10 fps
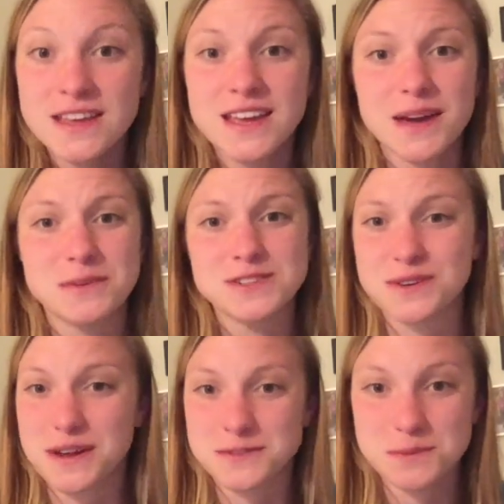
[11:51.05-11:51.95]
and we don't
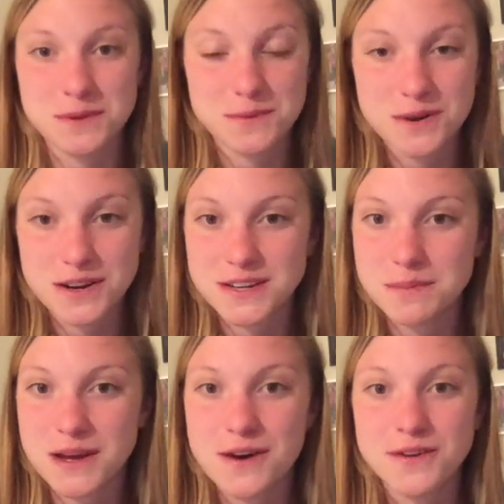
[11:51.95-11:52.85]
have to be worried
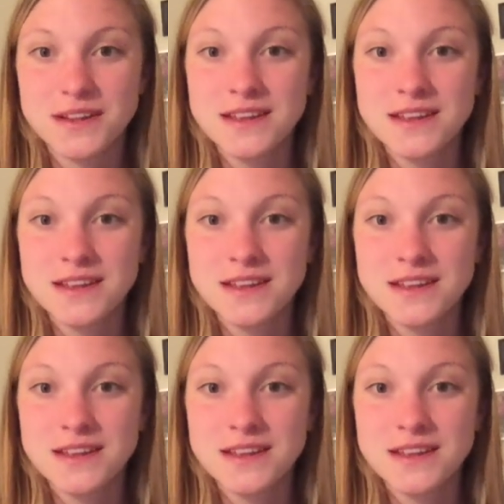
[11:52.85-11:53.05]
about